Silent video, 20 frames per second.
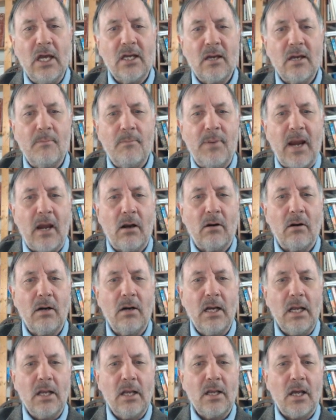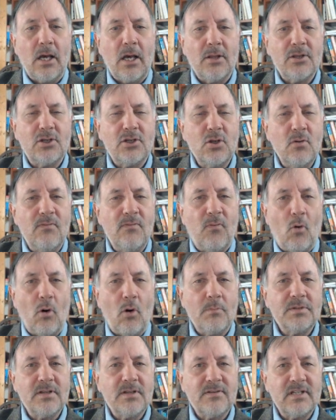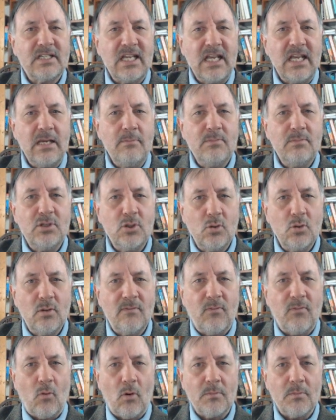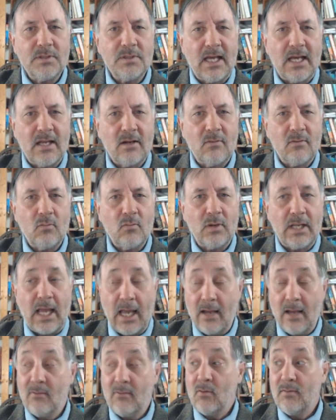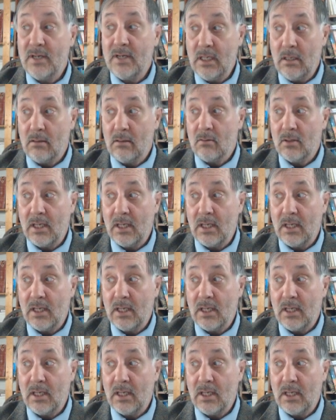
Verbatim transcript: compare uh, the two forms of the team's uniforms that we have over here.